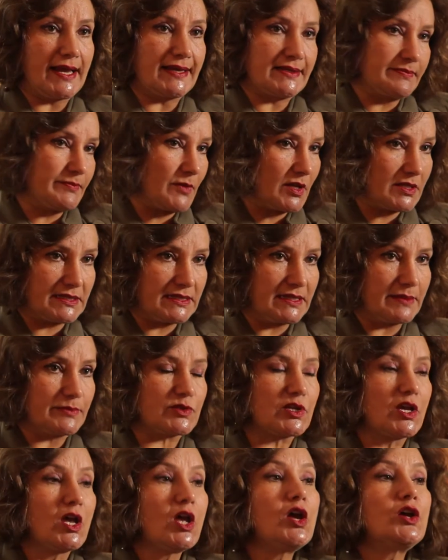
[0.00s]
as
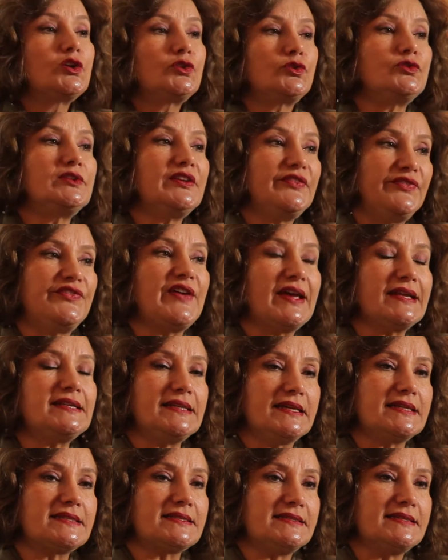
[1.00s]
Muslims to defend
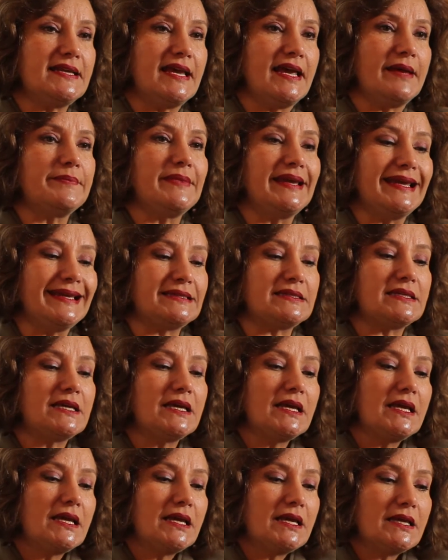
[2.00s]
Islam. It,
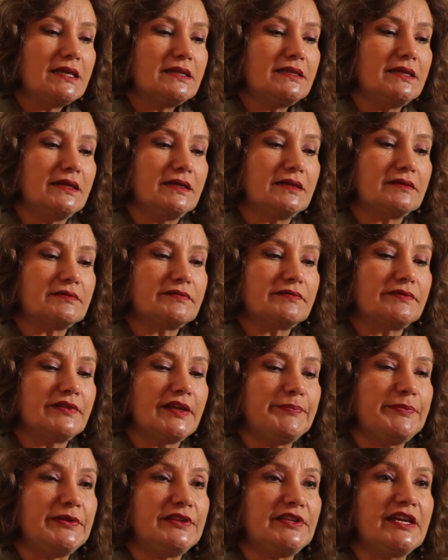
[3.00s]
the
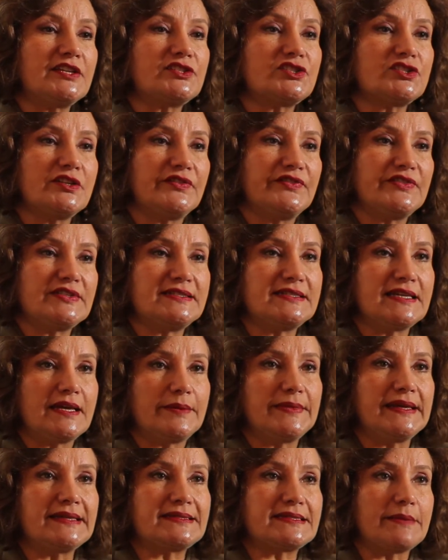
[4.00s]
reputation of
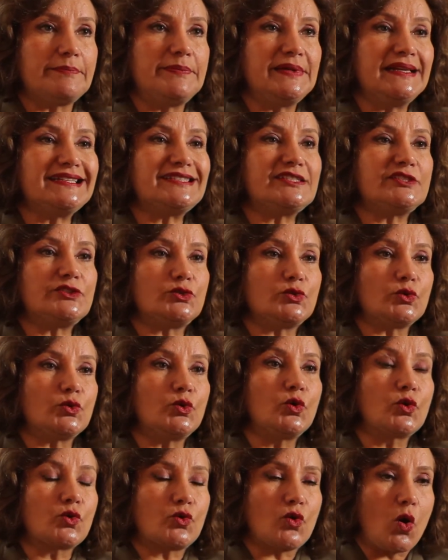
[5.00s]
Islam, its ability to
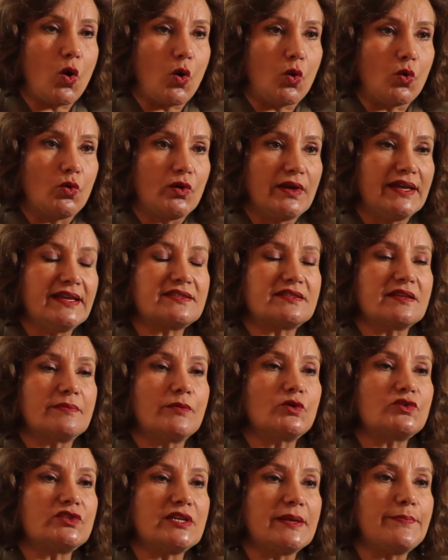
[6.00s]
grow is the
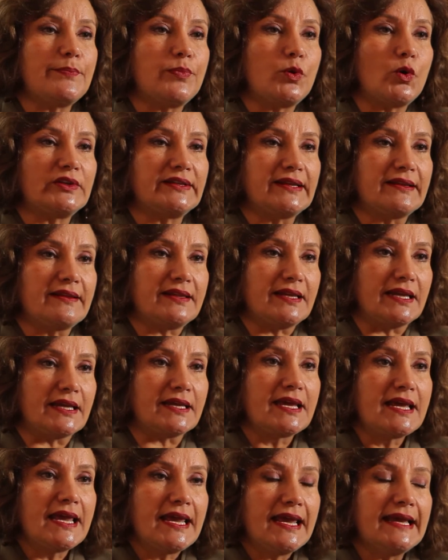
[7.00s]
most important thing.
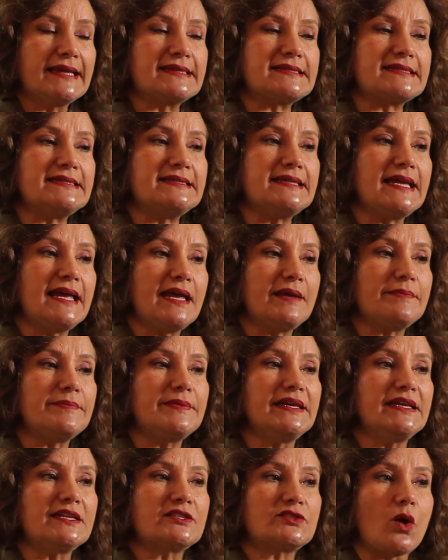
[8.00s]
Islam
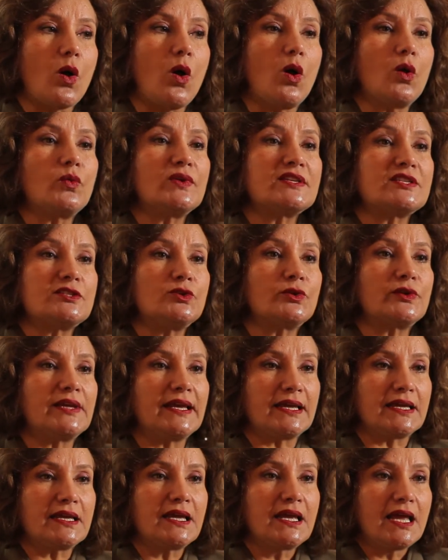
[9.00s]
is always
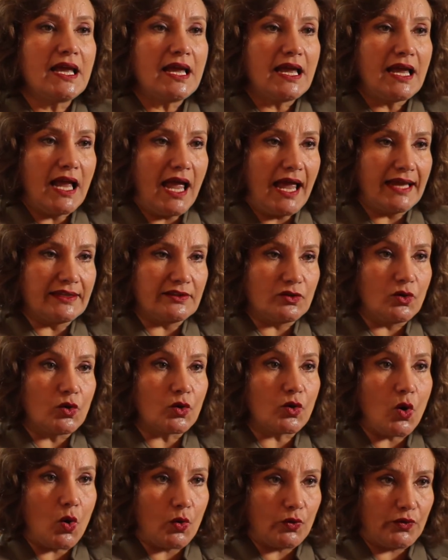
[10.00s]
looking at
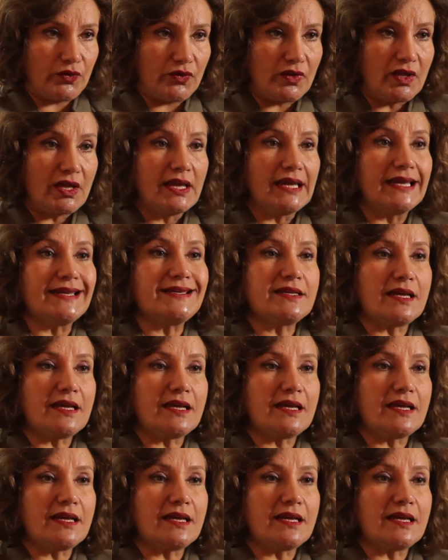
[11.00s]
growth in